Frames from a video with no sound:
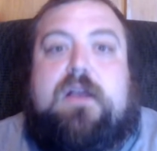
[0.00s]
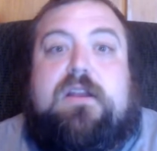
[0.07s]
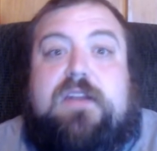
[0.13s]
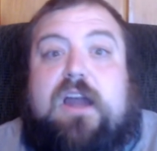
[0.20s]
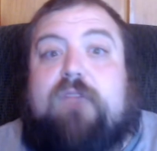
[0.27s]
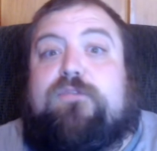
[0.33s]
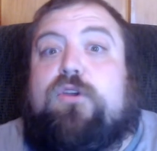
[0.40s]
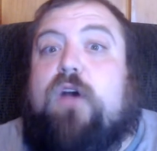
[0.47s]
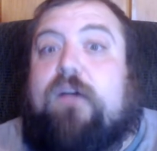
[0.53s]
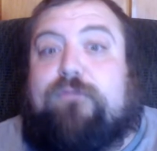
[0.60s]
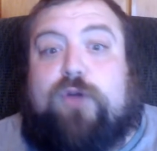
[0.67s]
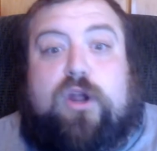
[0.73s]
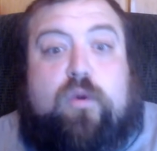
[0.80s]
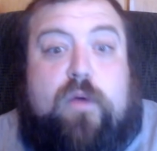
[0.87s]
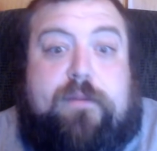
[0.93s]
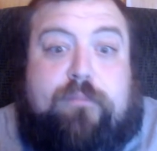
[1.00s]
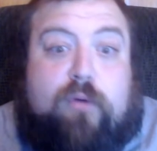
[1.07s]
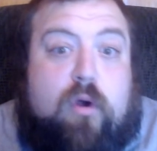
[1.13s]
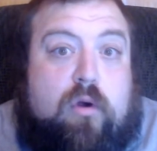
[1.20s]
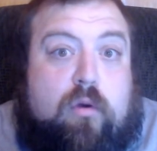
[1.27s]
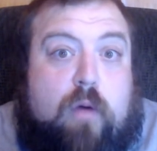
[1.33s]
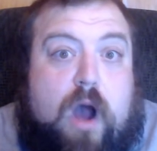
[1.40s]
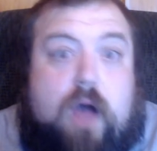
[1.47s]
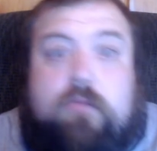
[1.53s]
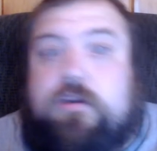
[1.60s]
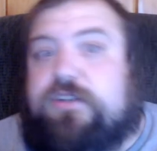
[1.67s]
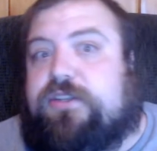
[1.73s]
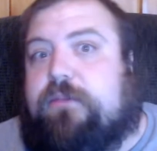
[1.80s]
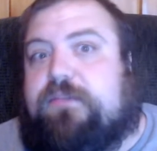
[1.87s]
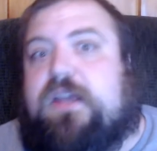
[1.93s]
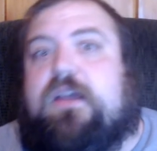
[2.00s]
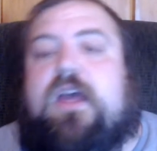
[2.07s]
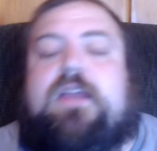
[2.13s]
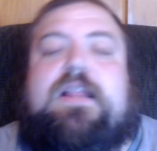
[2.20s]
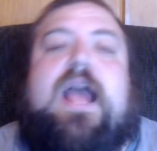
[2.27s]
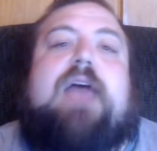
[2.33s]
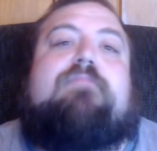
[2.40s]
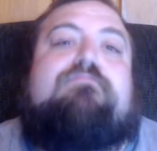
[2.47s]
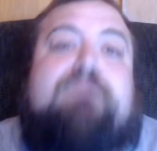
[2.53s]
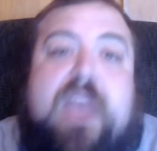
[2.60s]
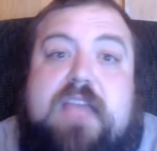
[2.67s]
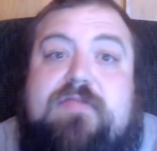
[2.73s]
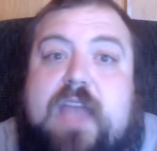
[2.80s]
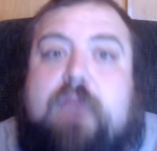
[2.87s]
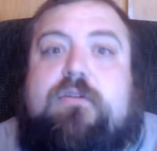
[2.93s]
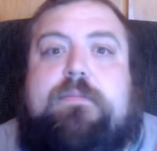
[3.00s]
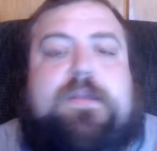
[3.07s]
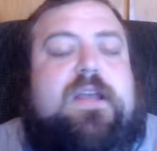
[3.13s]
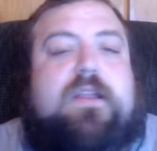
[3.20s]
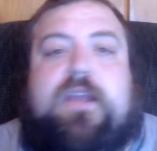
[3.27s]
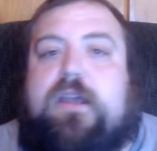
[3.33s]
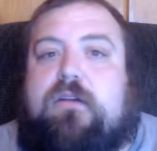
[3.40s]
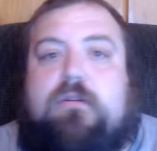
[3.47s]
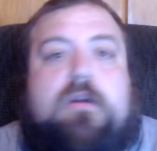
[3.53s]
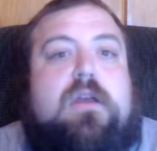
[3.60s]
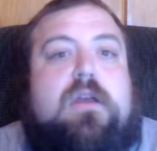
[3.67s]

Now, if you offer a quid pro quo or something like that, then that would be illegal.